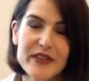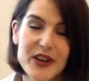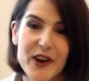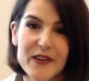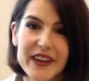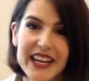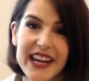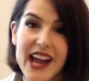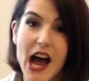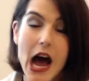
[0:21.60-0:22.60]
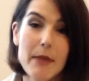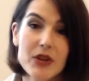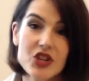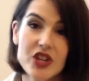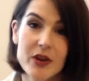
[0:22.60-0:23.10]
Photography. I'm
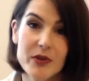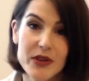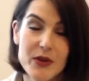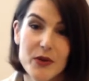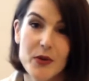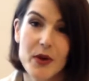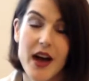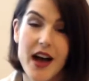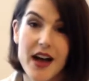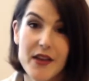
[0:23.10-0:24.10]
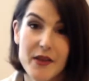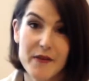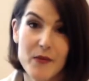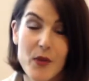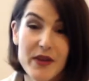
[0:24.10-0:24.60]
going to share with you uh, the
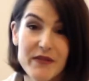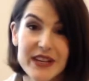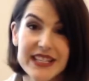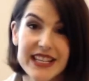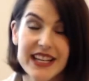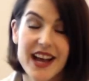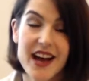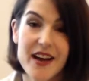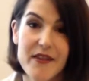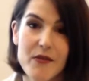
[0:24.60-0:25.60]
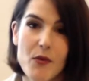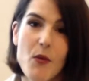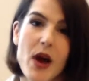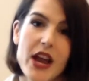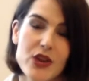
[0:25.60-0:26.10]
one reason of
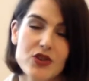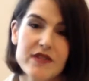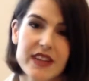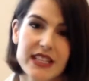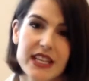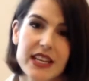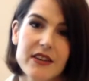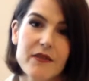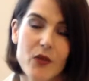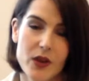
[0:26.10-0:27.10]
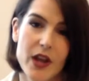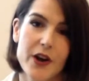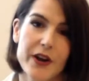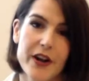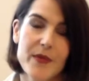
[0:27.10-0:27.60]
why you should visit Fort
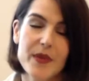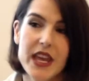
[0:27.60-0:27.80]
Lauderdale.